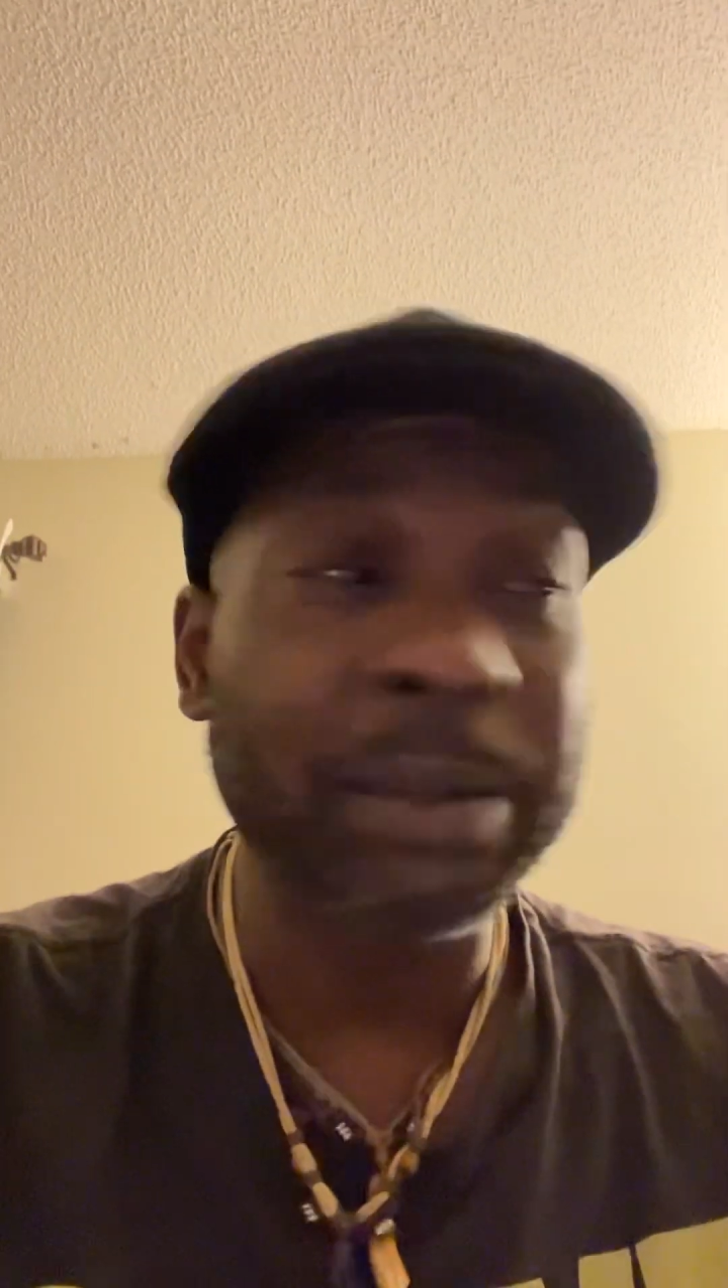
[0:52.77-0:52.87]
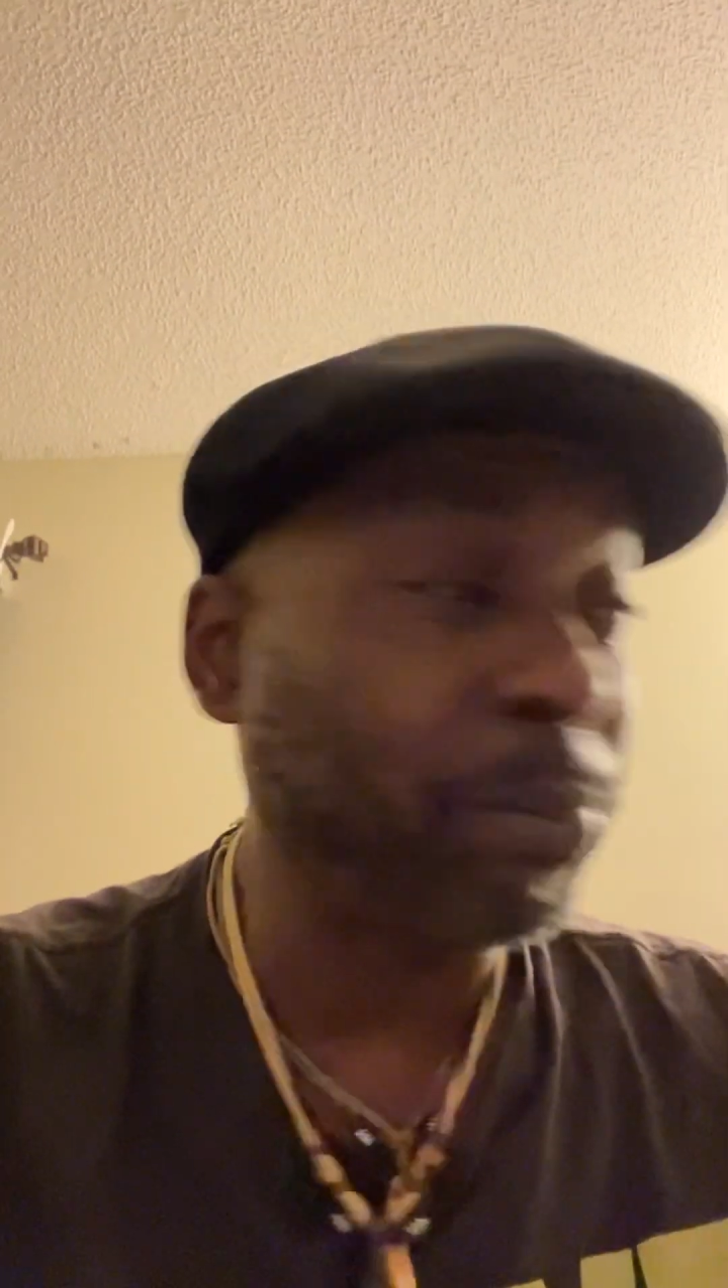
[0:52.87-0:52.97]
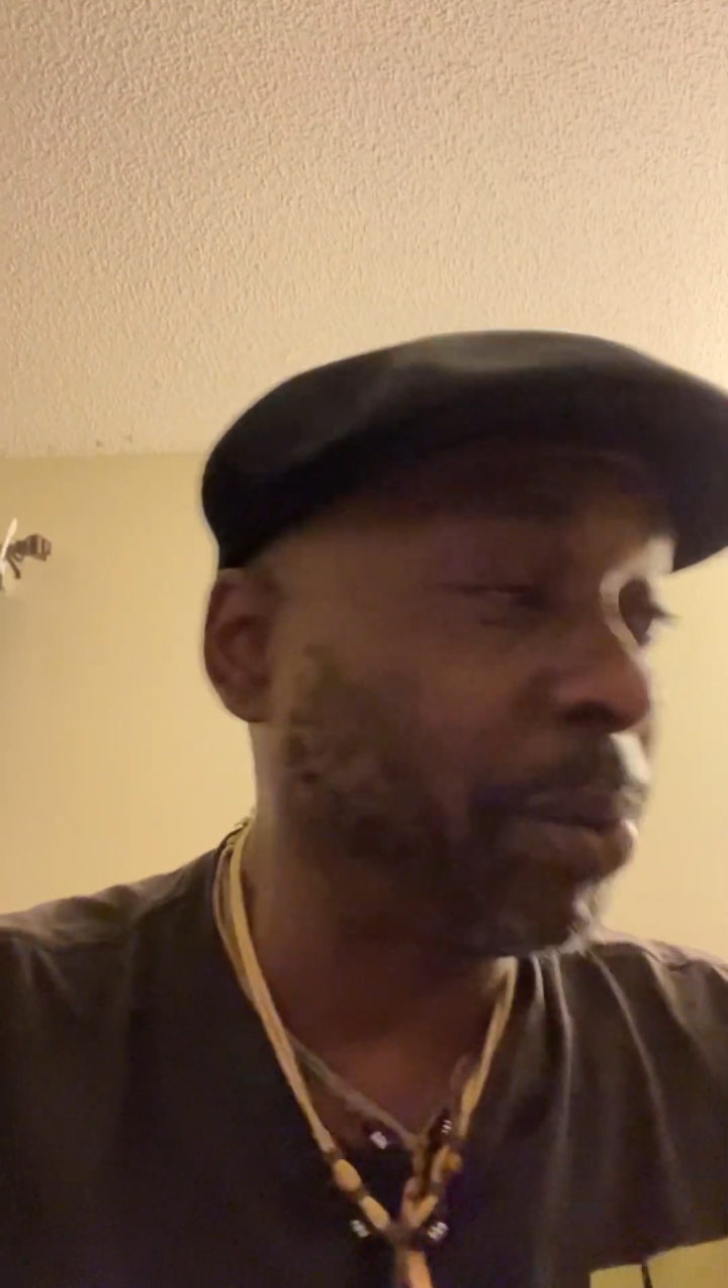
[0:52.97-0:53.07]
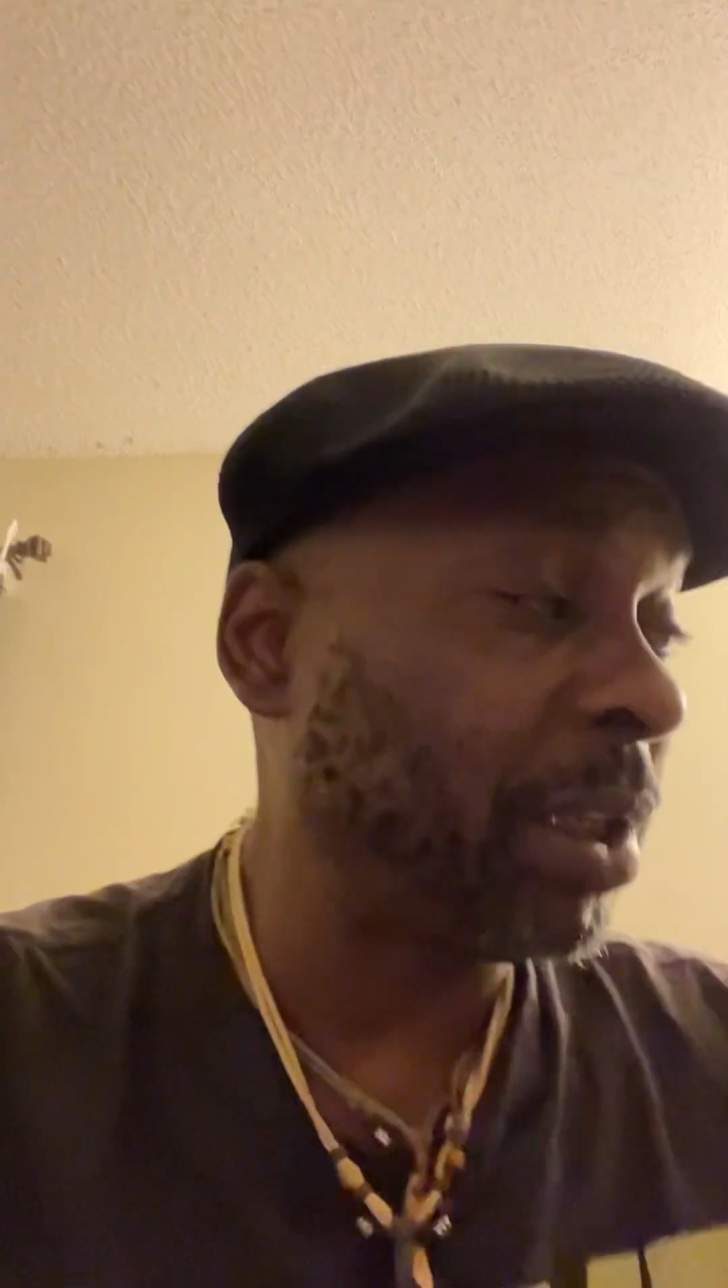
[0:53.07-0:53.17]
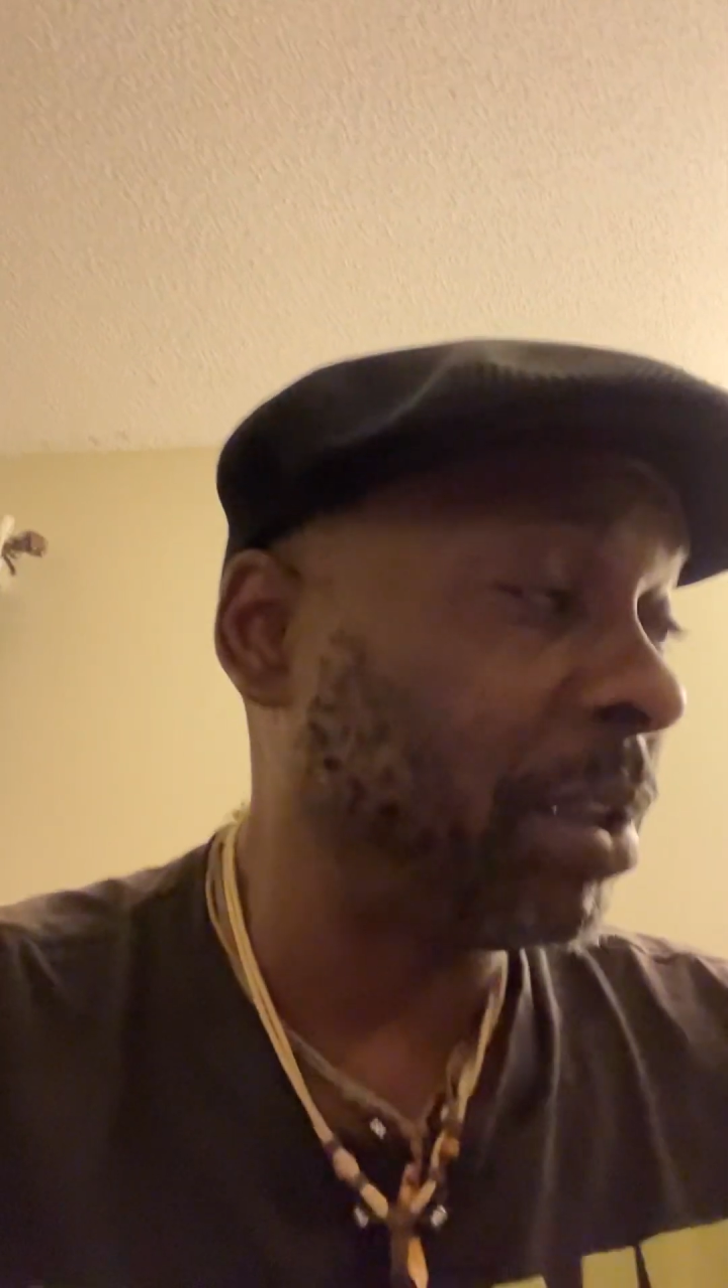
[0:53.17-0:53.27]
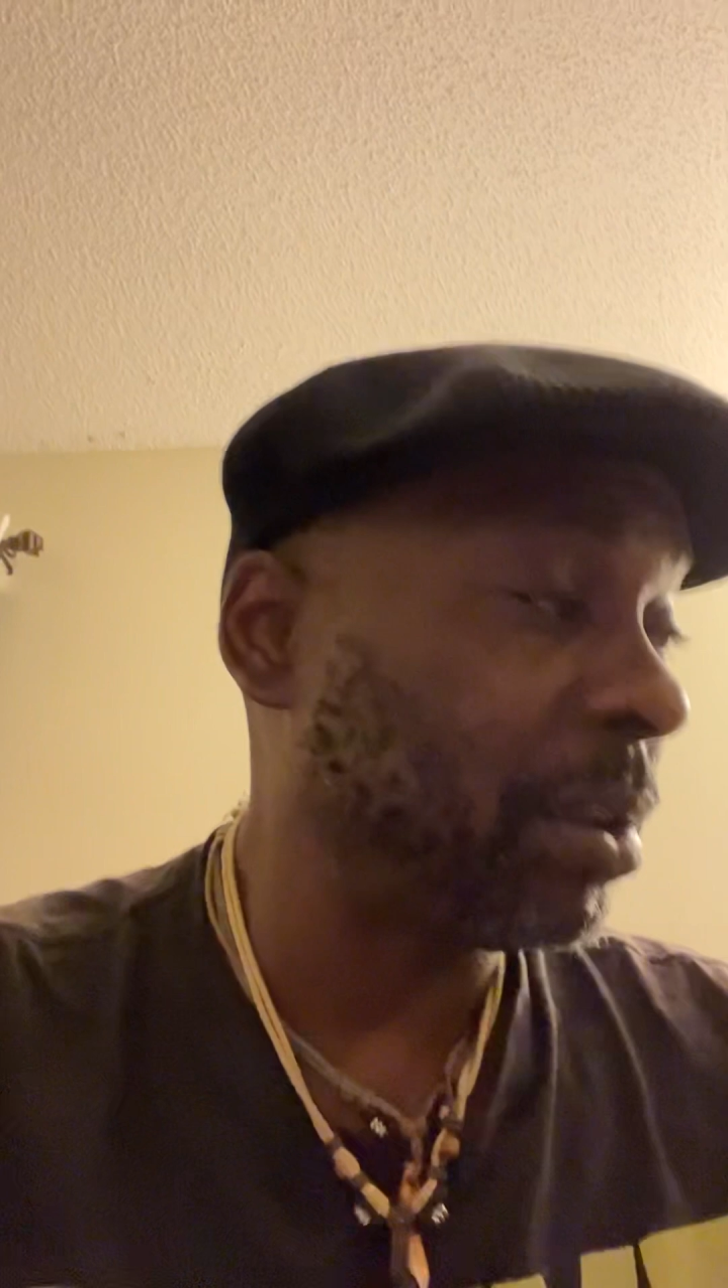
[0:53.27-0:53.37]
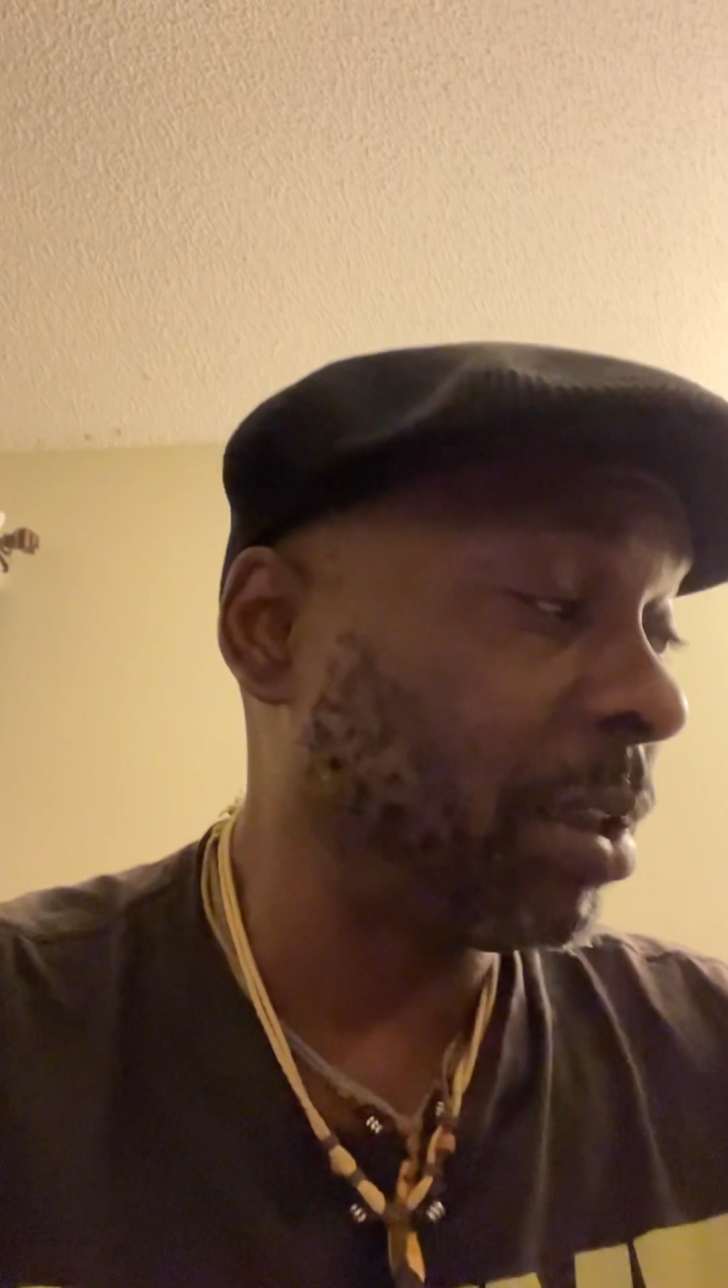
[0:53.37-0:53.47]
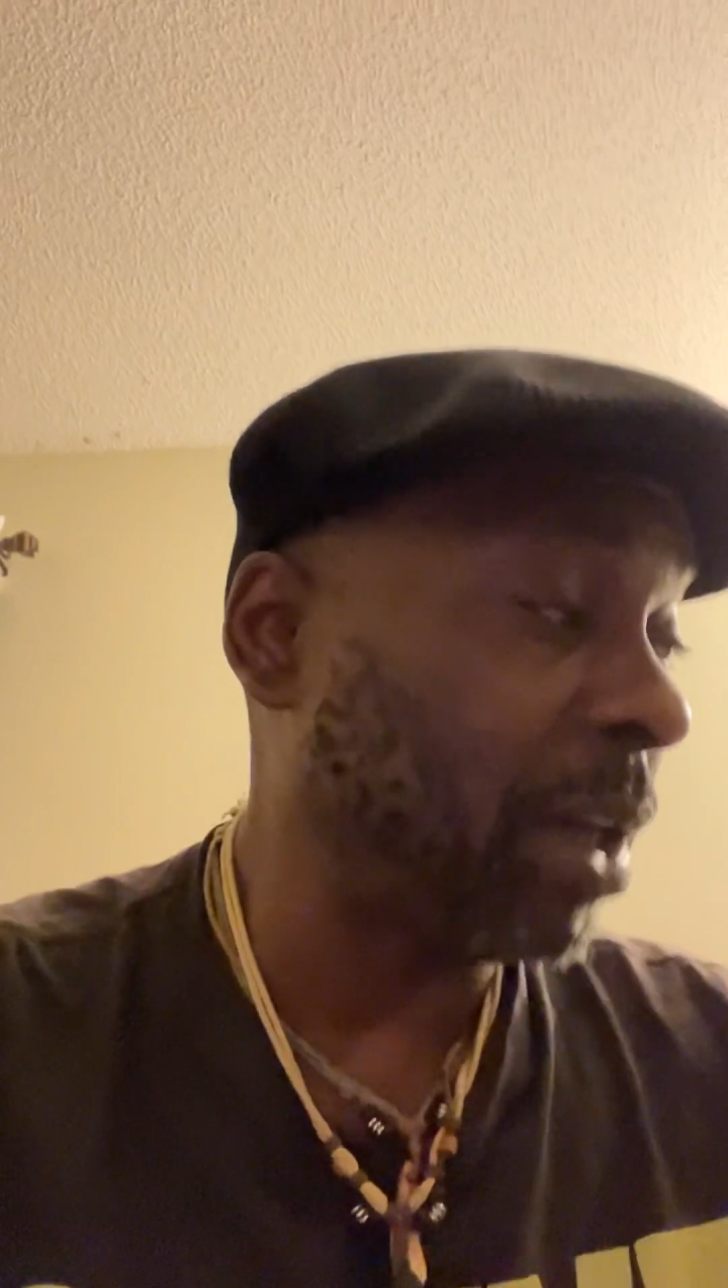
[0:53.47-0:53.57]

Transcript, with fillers: beat